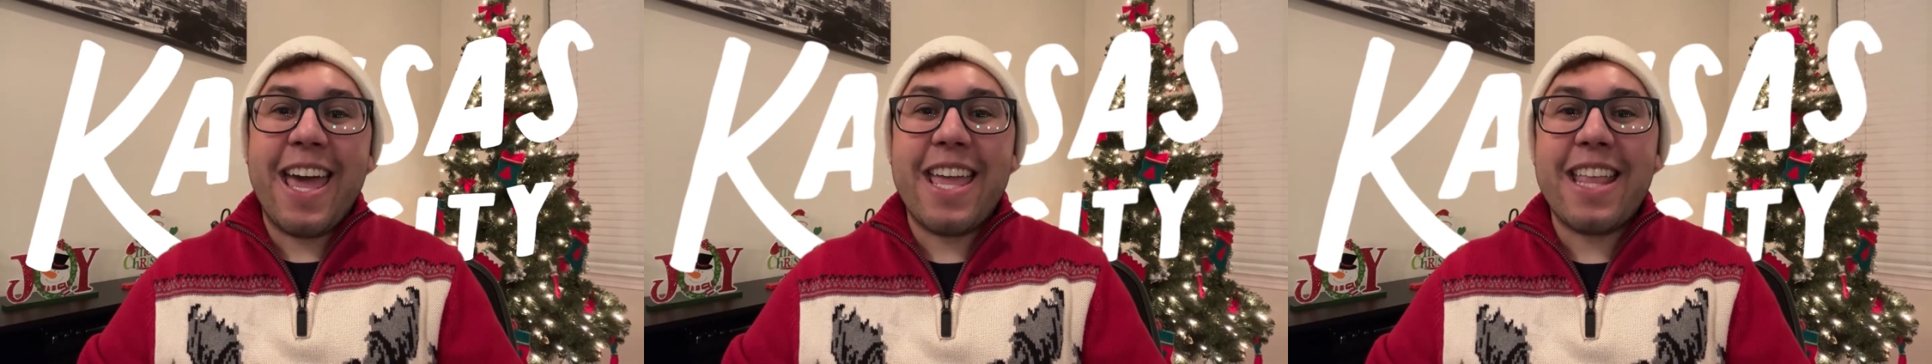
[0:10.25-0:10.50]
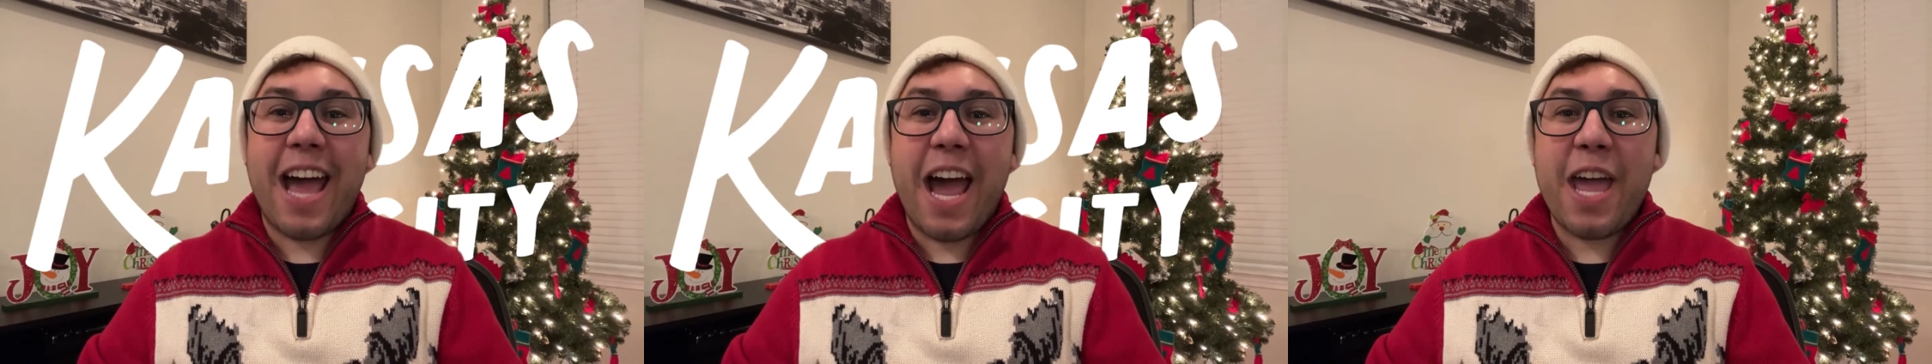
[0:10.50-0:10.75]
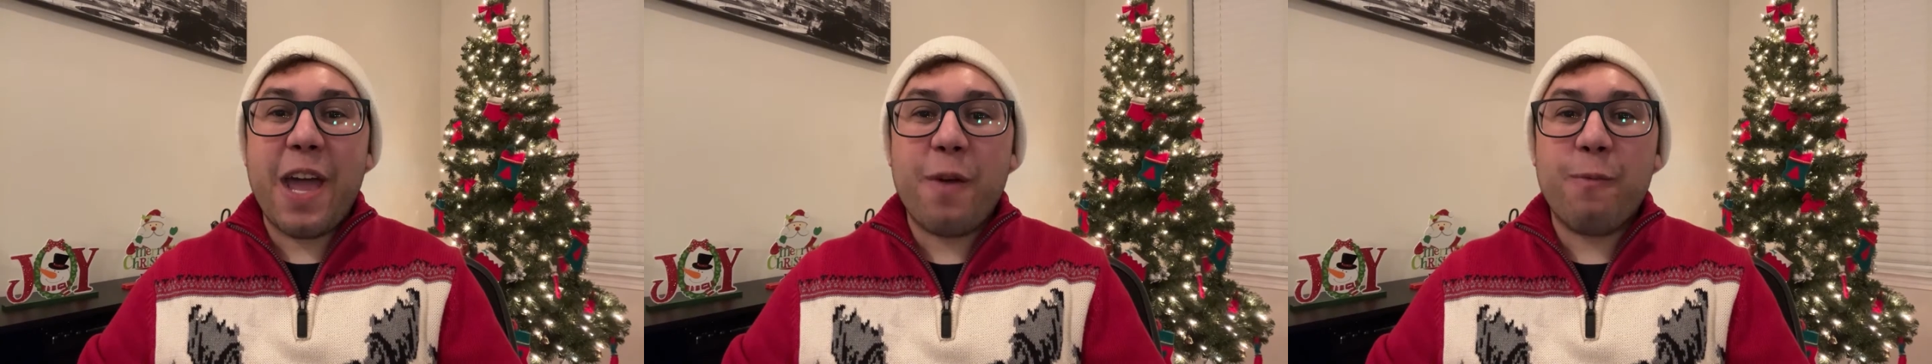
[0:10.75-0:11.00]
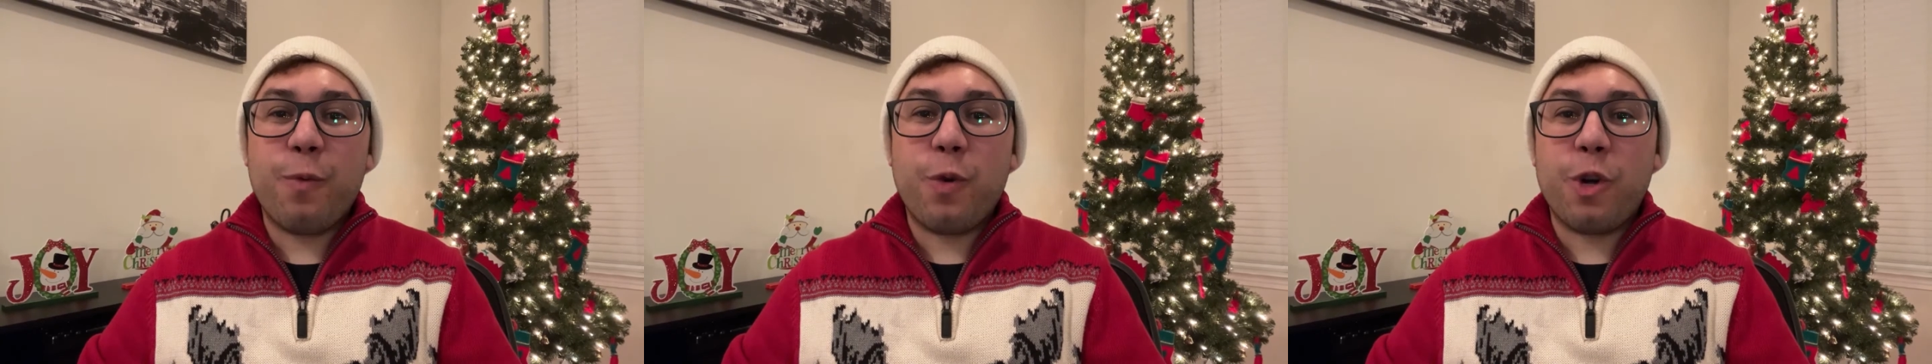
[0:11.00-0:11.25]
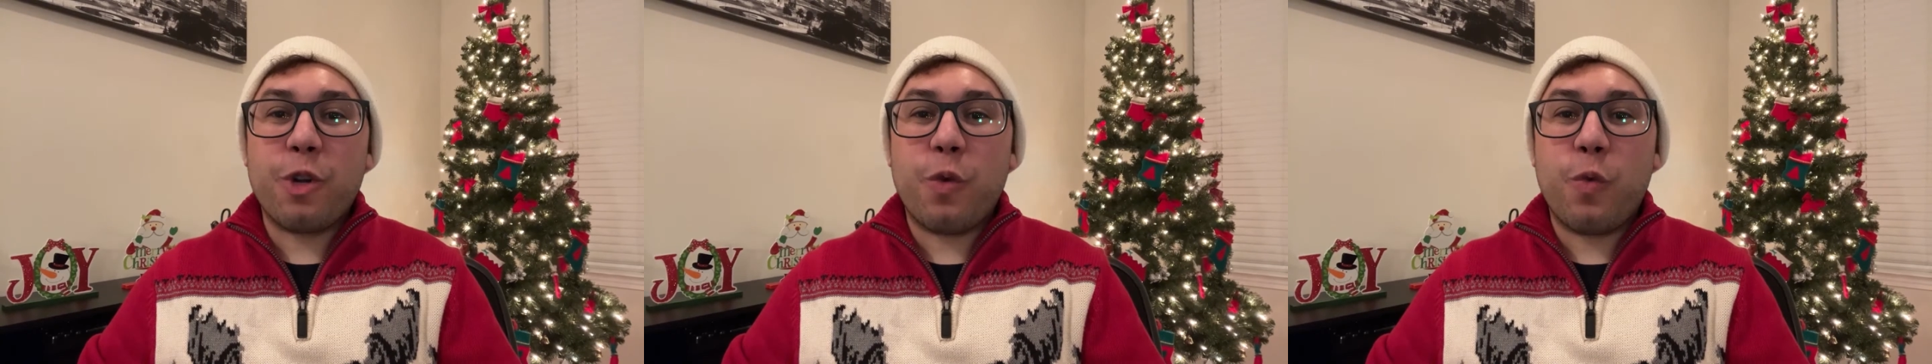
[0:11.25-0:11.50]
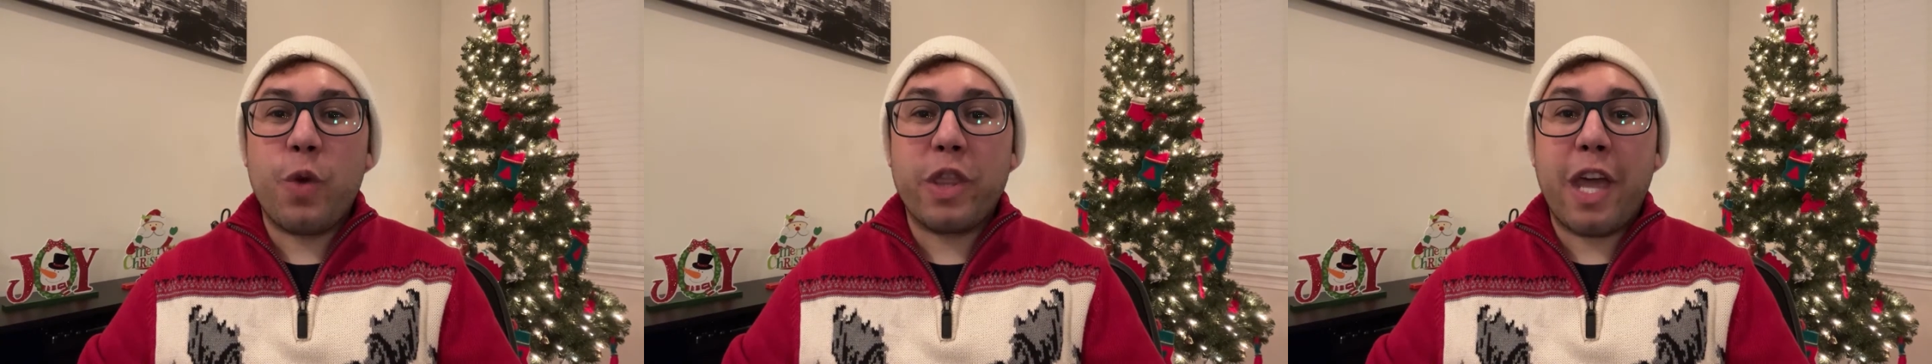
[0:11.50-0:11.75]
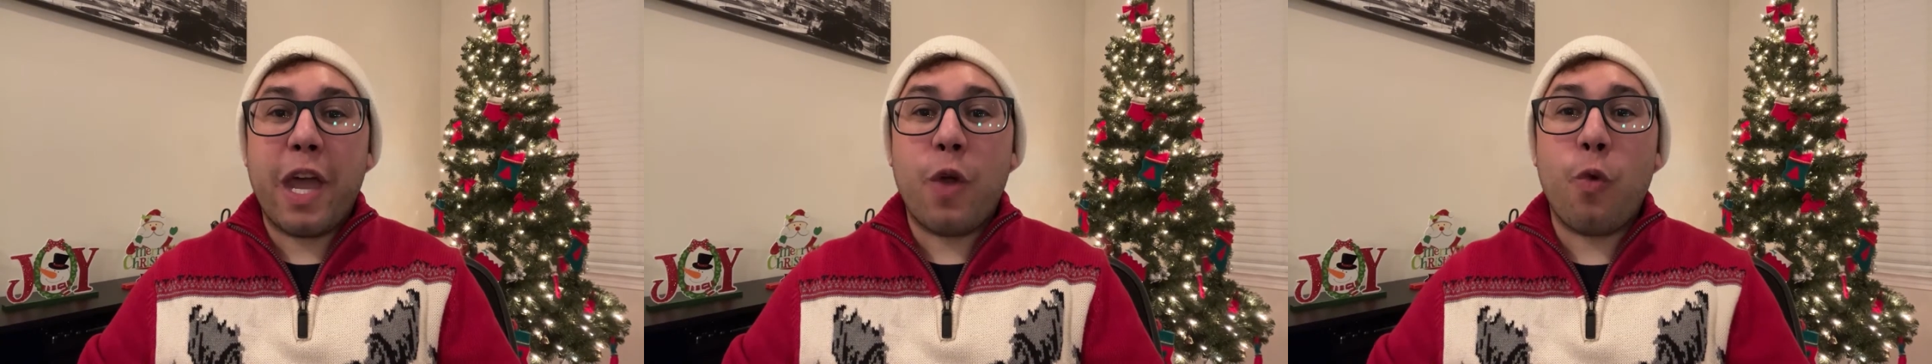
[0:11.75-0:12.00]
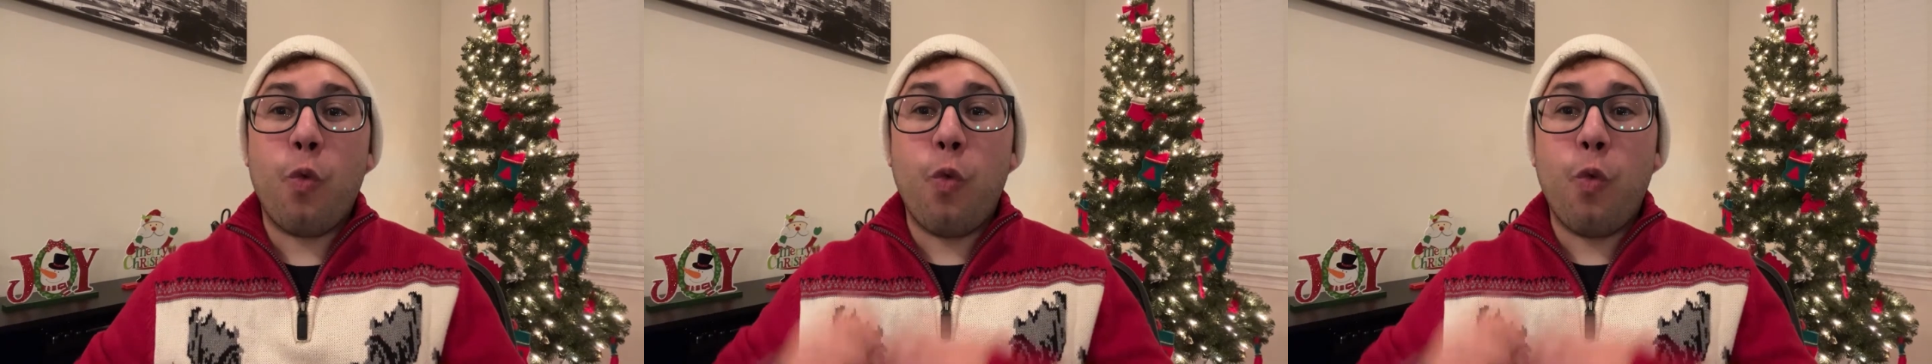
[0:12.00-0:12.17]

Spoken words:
And I have worked with a